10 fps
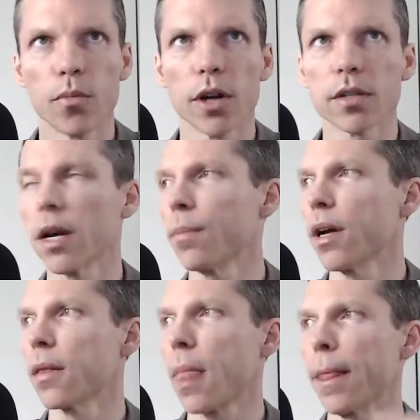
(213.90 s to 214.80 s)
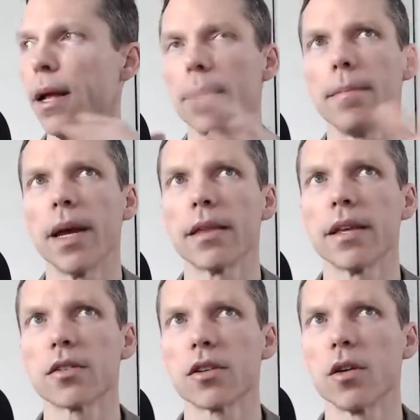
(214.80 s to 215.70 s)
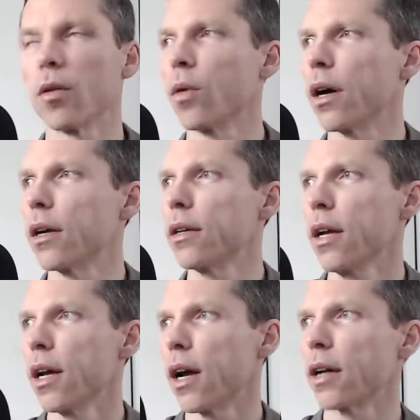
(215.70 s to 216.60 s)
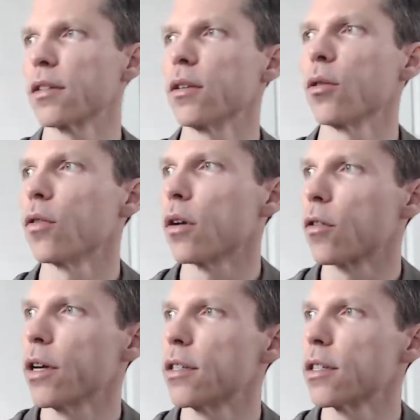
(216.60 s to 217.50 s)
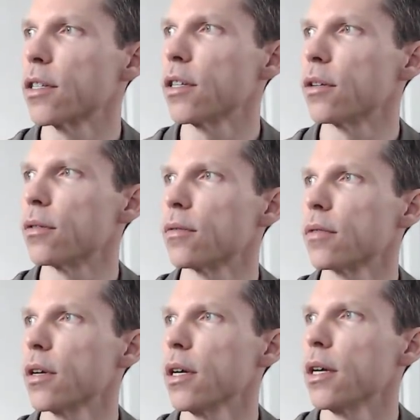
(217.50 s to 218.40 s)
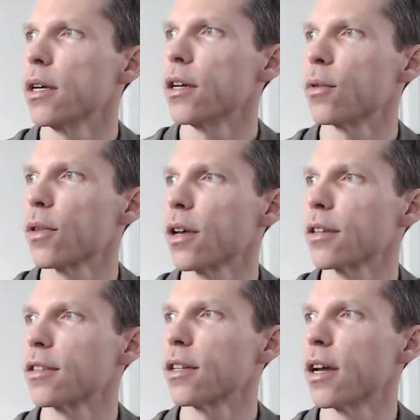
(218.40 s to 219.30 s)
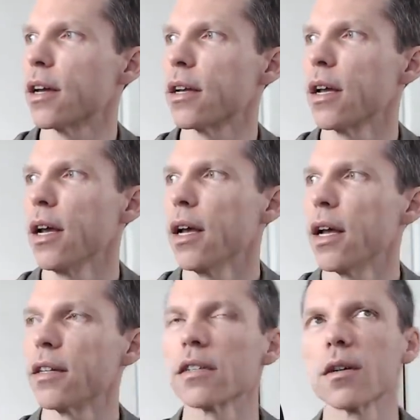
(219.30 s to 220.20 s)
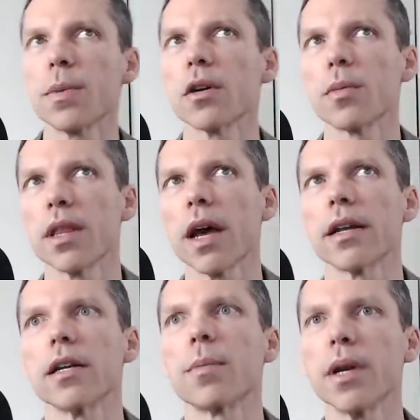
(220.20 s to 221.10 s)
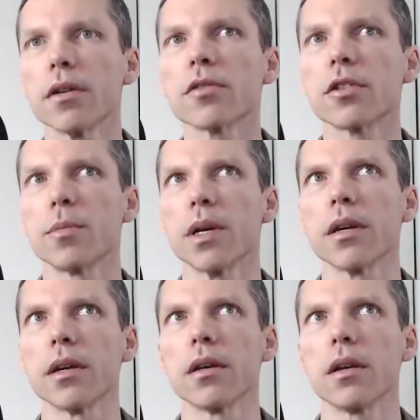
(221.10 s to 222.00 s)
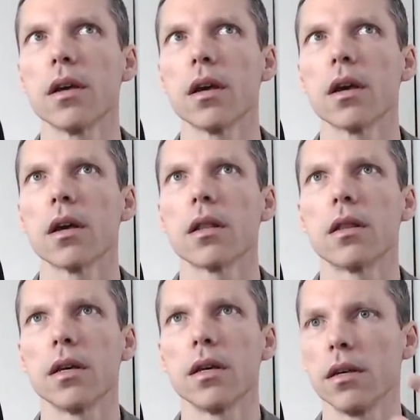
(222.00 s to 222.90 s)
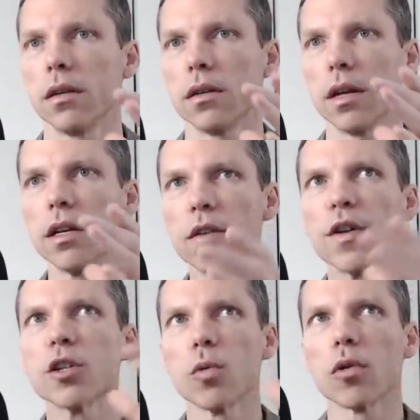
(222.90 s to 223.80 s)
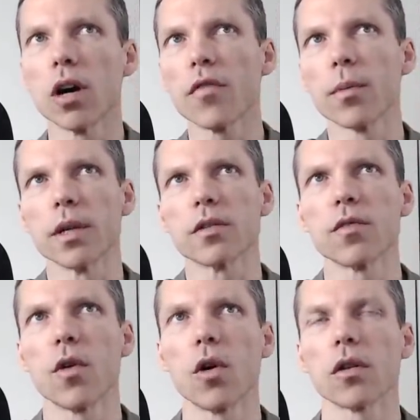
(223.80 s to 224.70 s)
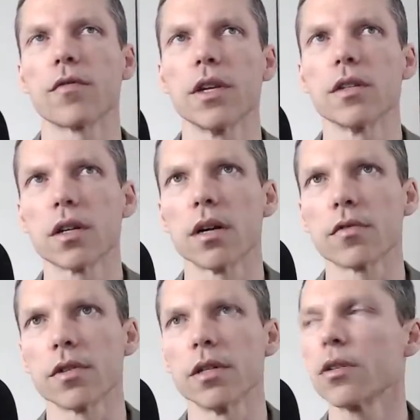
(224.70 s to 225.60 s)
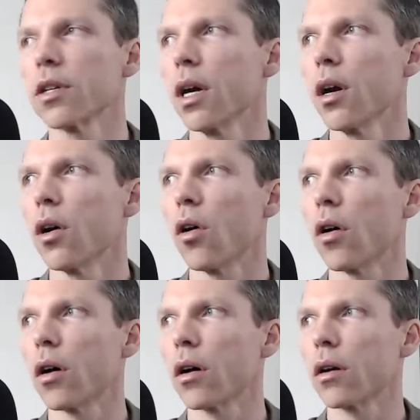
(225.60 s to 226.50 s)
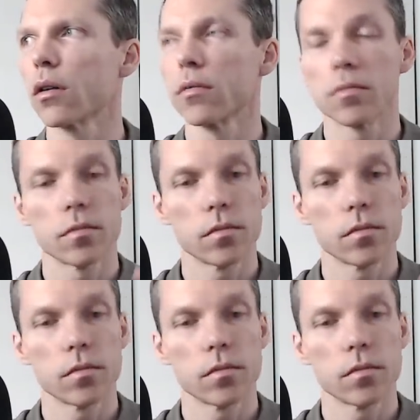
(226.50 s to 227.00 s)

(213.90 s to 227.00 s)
press that button, make this go away. I see Laura. Great to see you here with us today. It doesn't appear to be that. It appears to be the individual governments of all of these countries are